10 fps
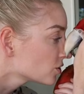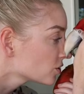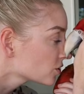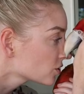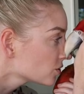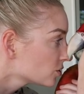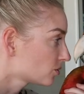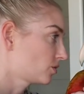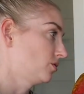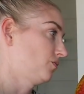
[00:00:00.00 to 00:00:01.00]
did you just poop?
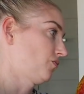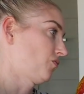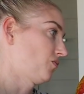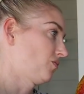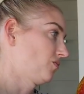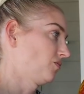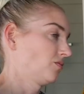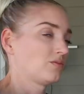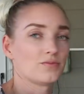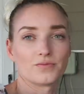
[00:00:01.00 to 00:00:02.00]

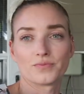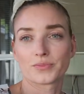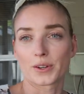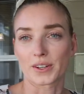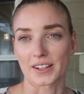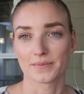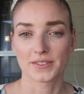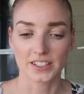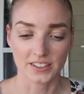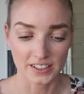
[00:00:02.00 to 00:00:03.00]
Mm, okay,
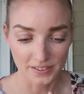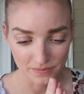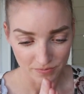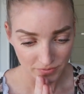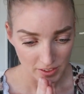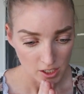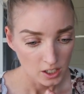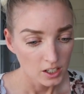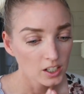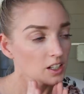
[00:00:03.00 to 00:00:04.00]
seriously
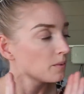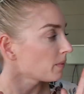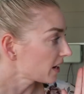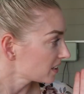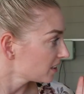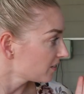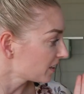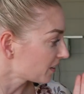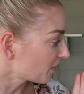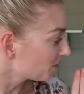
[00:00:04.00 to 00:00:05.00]
to the
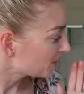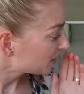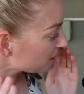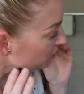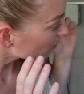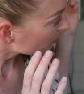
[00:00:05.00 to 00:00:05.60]
video. Oh my gosh, you